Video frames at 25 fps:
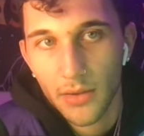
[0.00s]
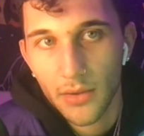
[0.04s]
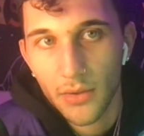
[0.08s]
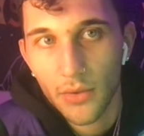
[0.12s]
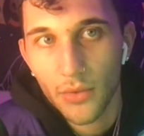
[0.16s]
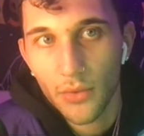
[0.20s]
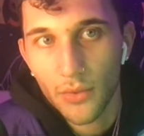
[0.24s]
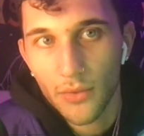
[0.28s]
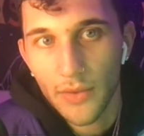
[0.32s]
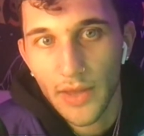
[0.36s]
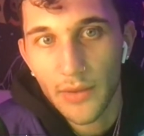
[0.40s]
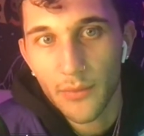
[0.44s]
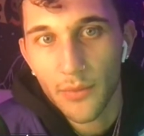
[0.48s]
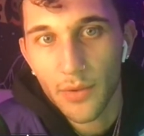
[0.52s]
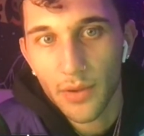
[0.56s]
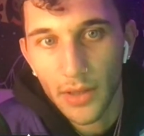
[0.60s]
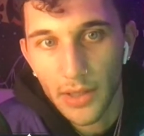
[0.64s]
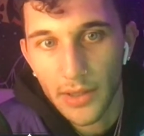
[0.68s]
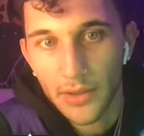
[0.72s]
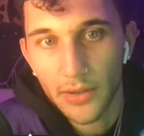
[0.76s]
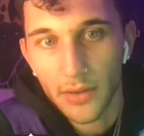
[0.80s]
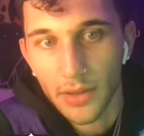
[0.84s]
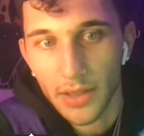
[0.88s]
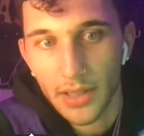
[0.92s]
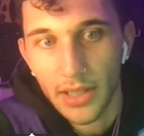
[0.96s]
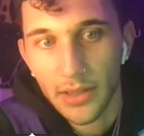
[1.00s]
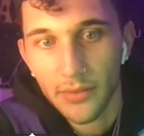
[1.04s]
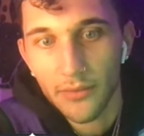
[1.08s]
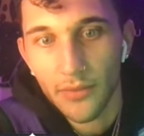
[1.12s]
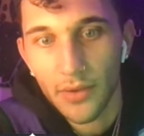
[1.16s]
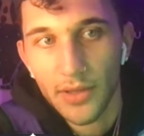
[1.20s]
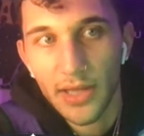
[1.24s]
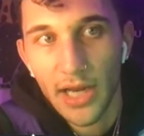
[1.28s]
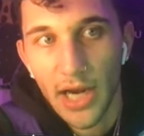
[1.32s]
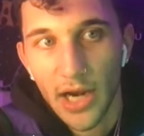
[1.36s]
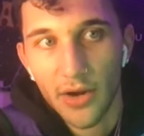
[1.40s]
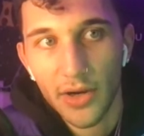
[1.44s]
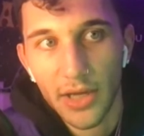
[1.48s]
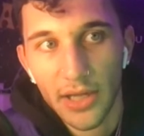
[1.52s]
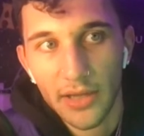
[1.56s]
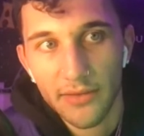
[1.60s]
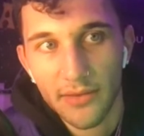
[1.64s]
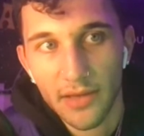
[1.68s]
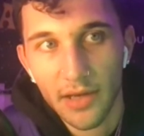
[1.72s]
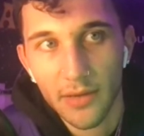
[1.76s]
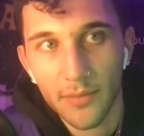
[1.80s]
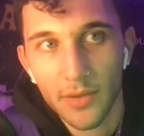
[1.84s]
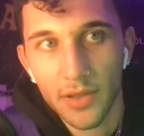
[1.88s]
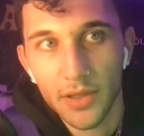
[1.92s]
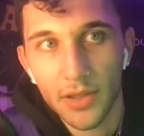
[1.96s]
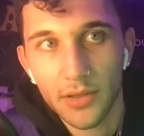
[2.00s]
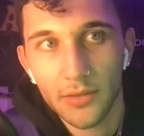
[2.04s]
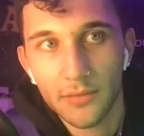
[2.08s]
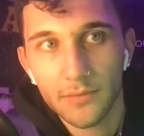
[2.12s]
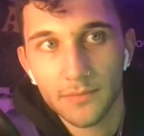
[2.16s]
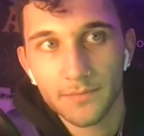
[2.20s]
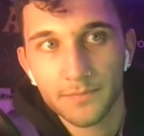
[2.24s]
who they were literally retiring his number.